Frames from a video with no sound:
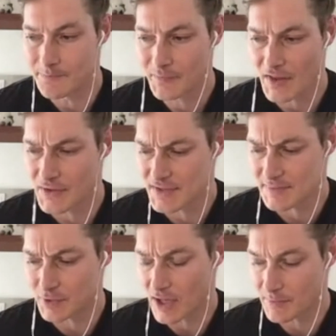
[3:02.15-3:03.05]
There's this
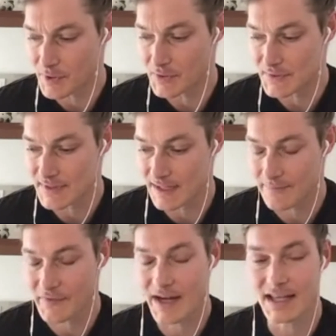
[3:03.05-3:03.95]
blog post, and I'm
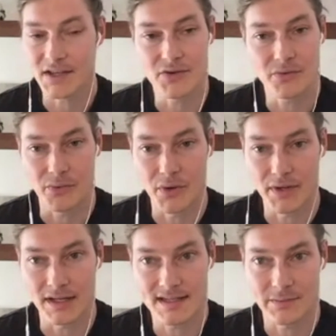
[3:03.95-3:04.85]
forgetting who wrote
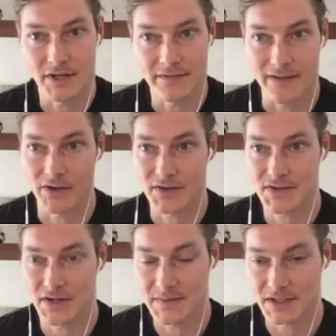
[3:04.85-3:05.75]
it, someone at 500
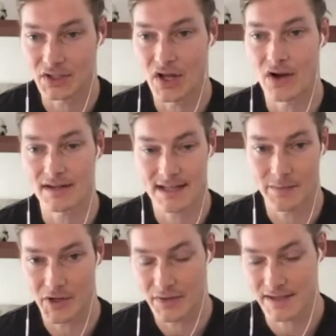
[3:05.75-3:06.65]
Startups a long time
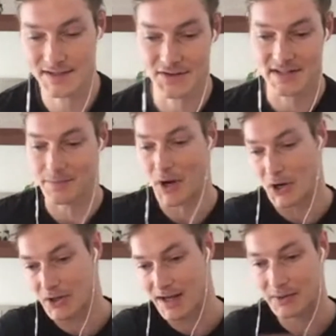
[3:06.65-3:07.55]
ago, that starts to
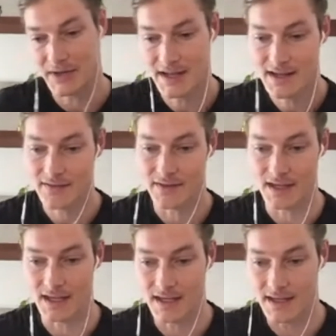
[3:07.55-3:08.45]
model out
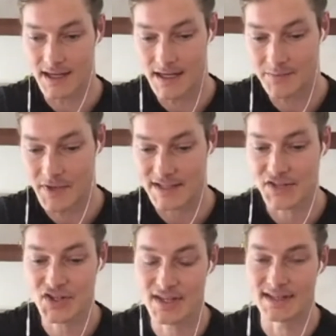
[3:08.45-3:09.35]
the
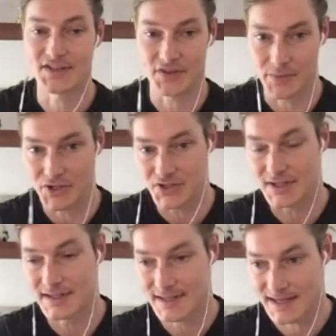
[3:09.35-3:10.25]
essentially the
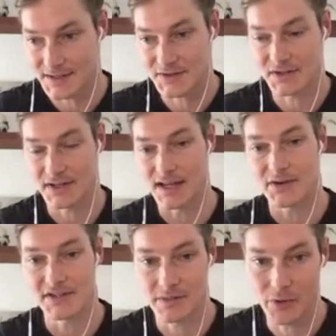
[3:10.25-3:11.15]
distributions as you start to
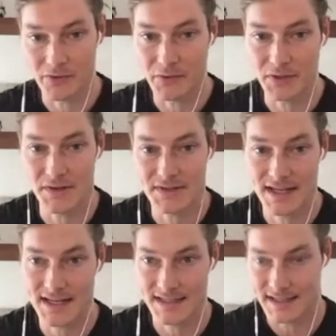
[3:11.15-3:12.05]
increase your portfolio
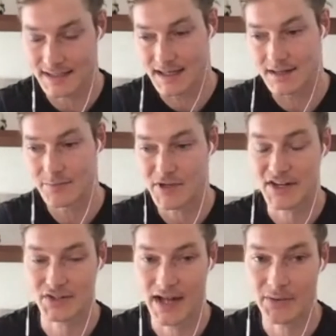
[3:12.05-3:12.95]
size and
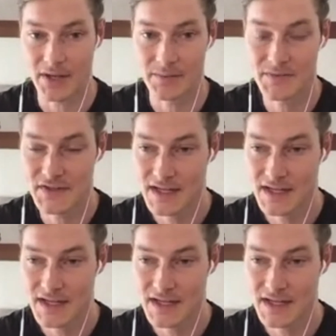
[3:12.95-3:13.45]
potential outcomes.